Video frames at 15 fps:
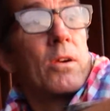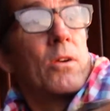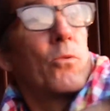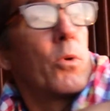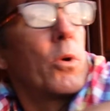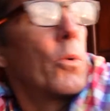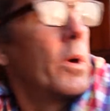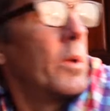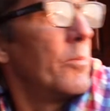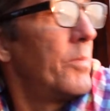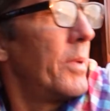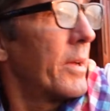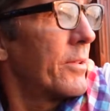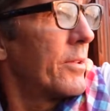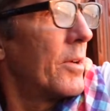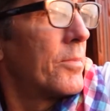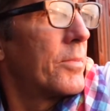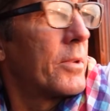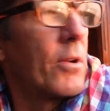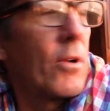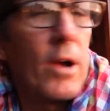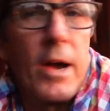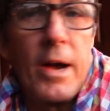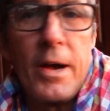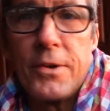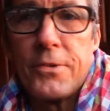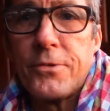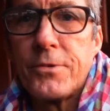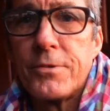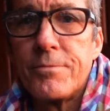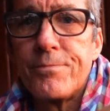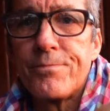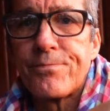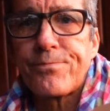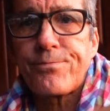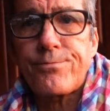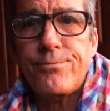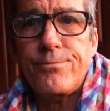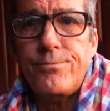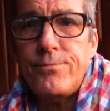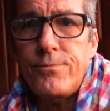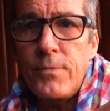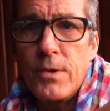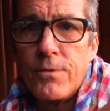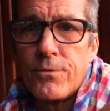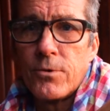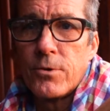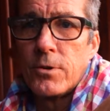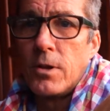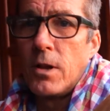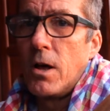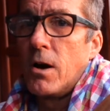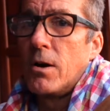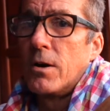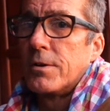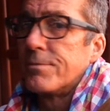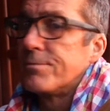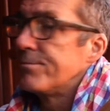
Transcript: we went and picked up the grass for the lawn